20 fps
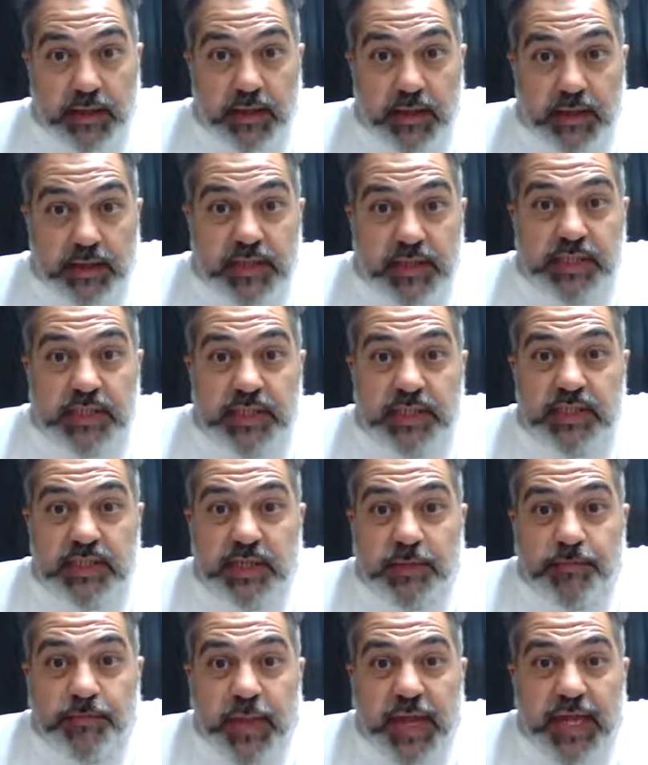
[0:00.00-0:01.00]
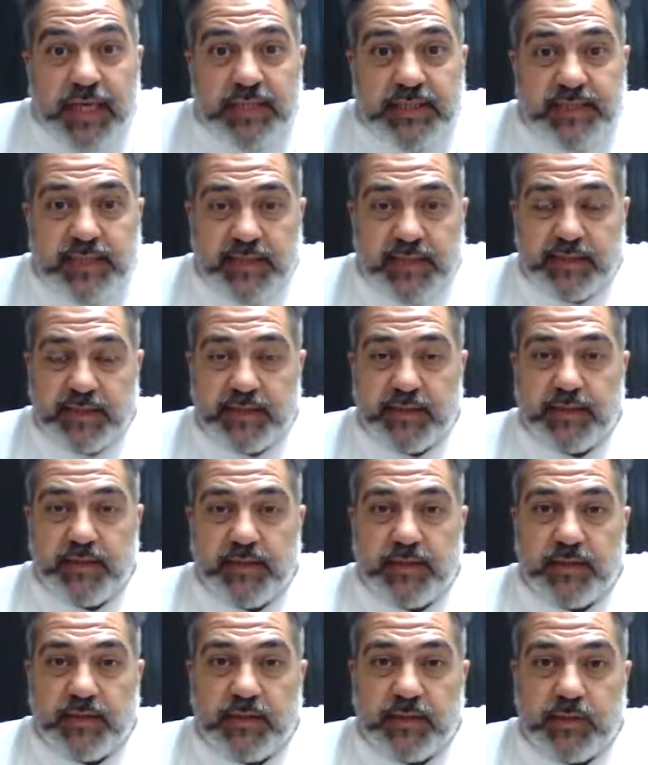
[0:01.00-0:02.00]
This is amazing
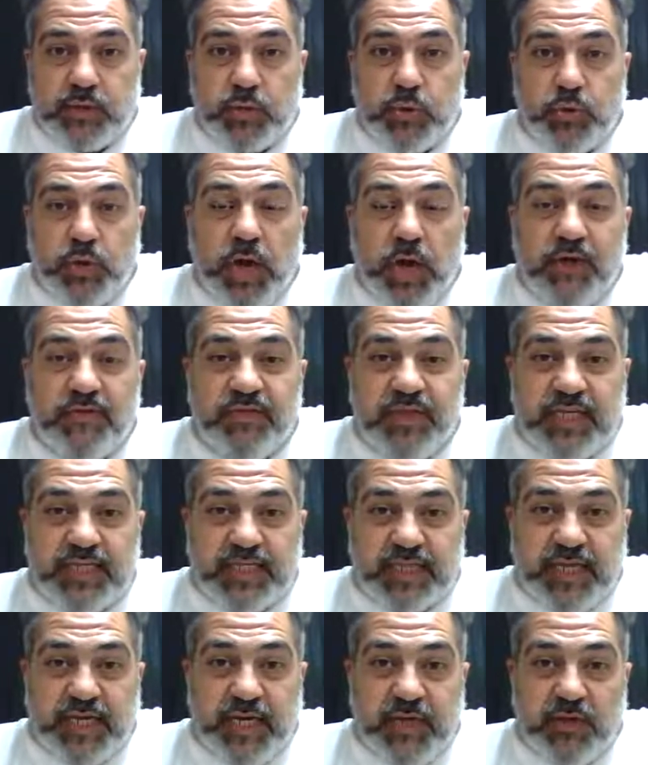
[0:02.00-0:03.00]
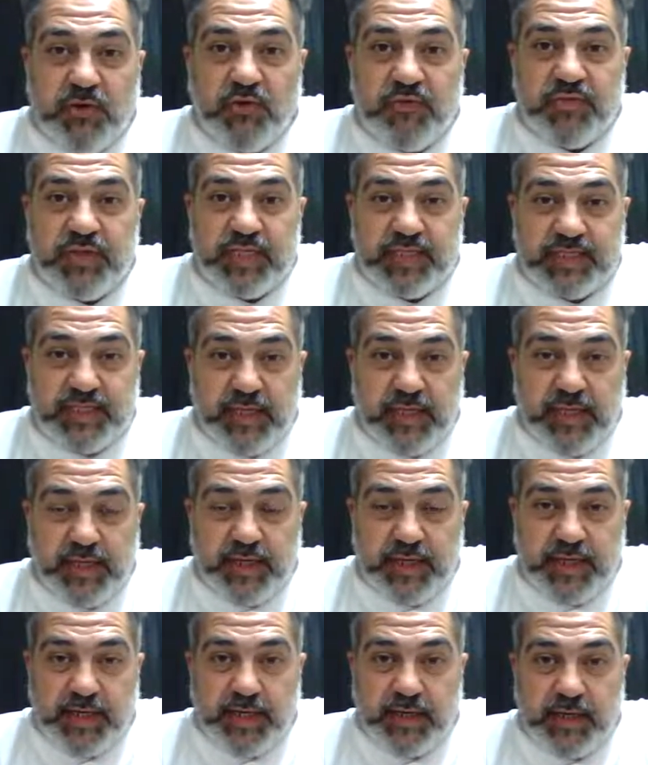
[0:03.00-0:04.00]
to have the scale of the
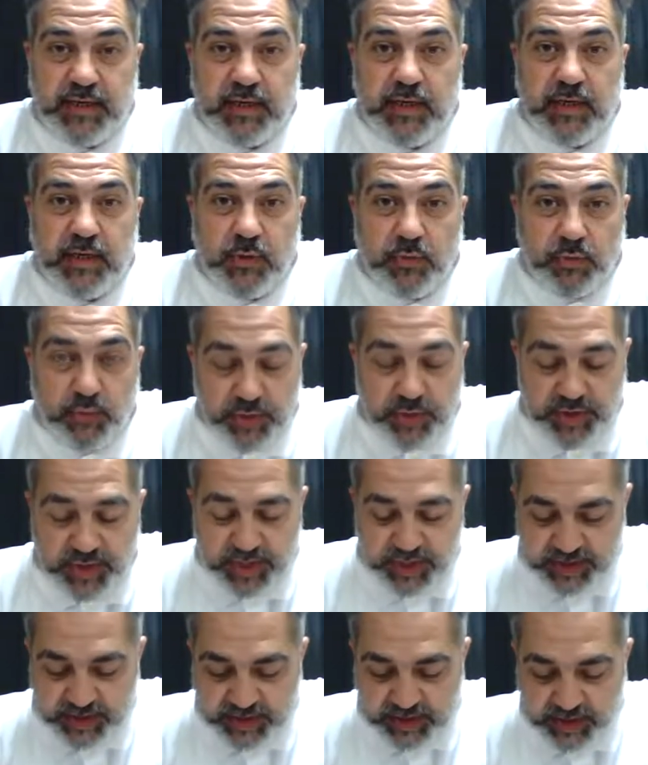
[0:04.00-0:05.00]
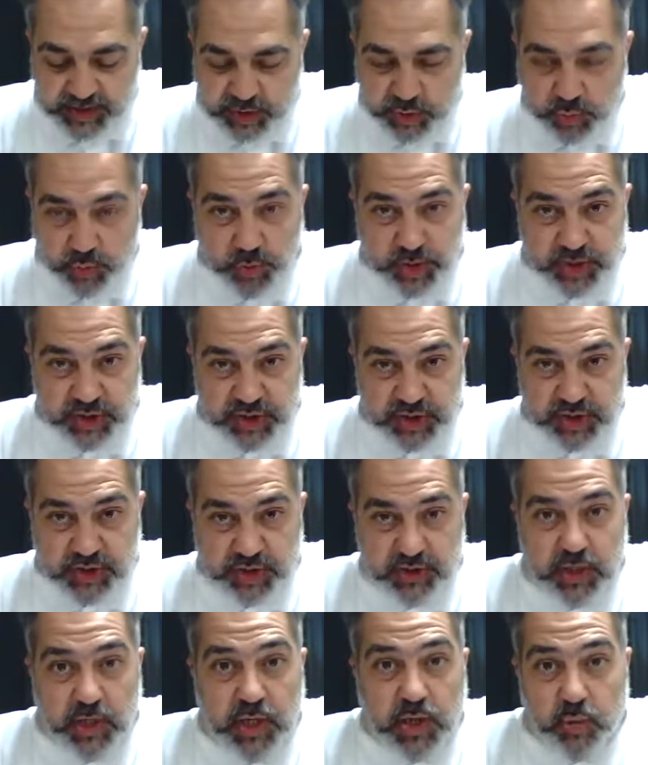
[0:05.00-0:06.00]
salary with this situation.
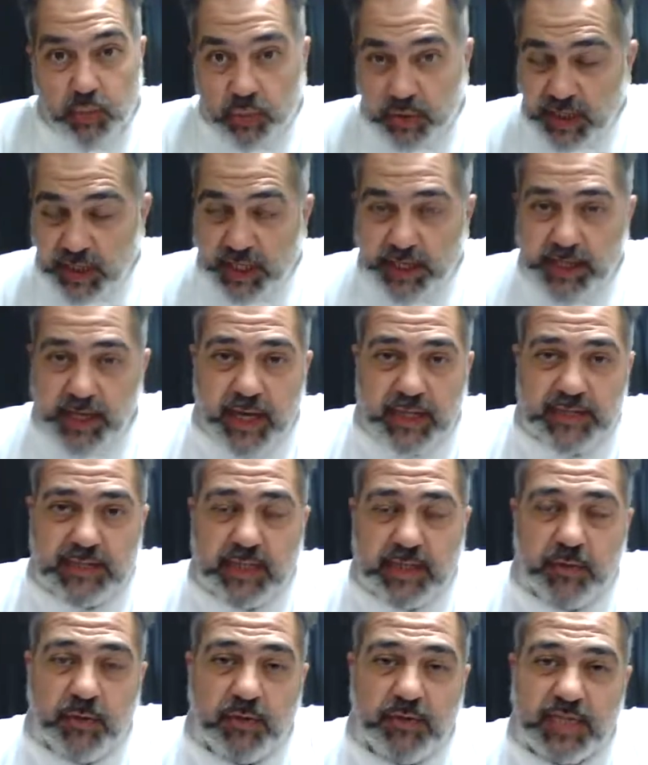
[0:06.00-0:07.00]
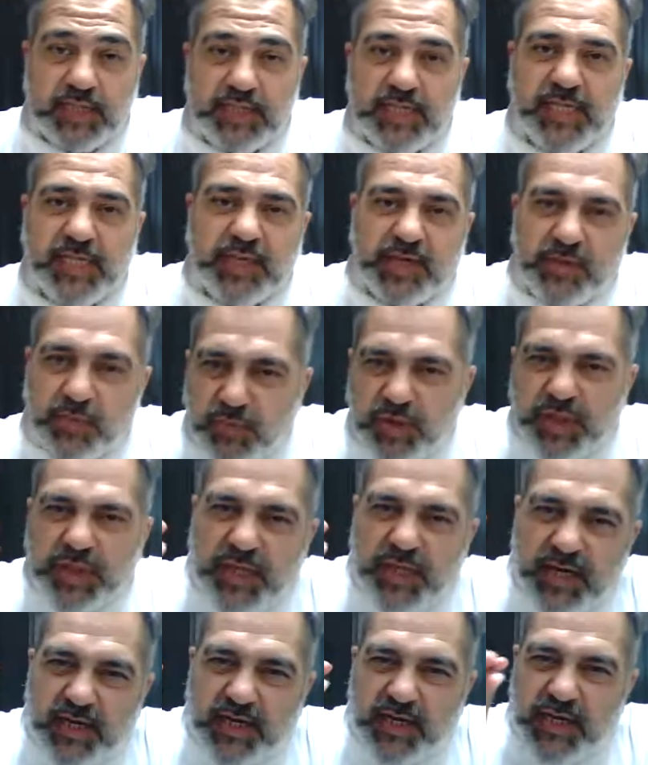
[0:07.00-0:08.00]
When I ask about the salary with
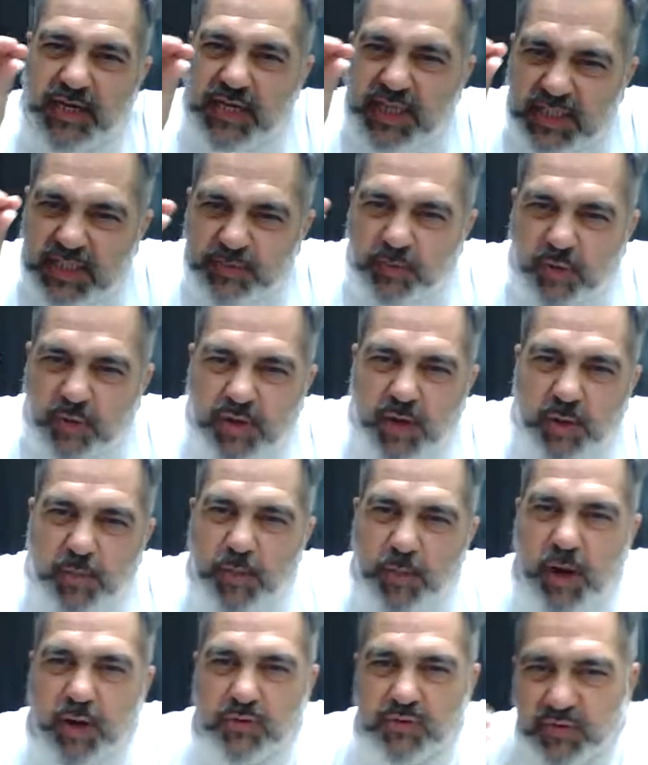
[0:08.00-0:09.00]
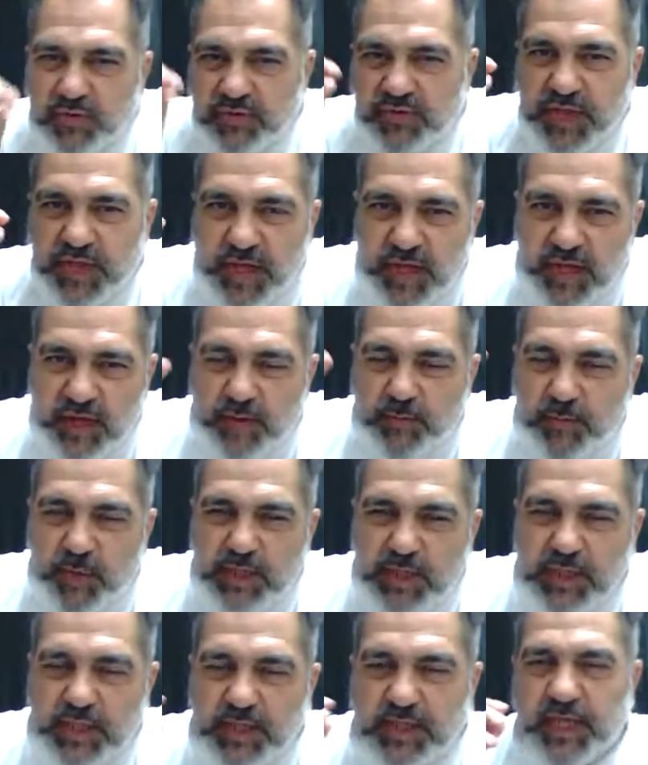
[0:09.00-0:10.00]
the small amount of the
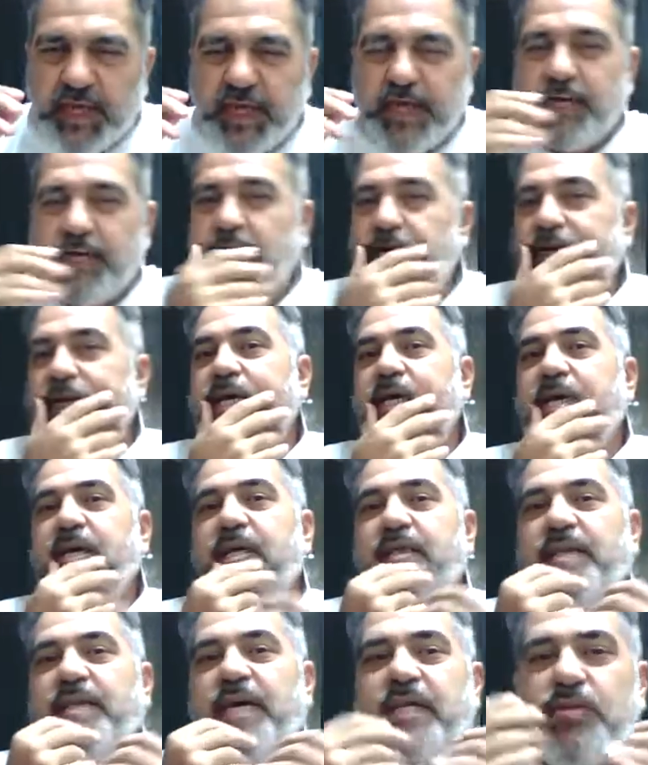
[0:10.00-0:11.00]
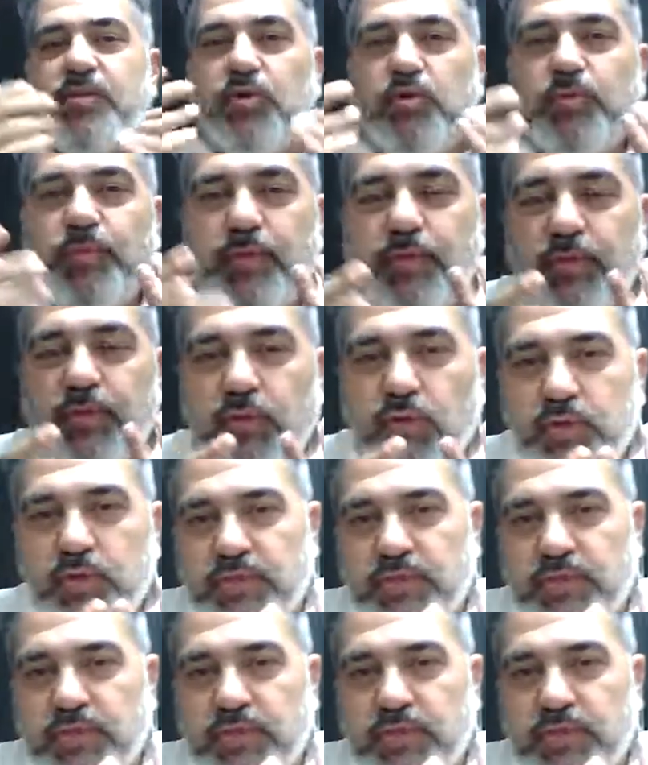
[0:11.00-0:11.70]
money there, they told me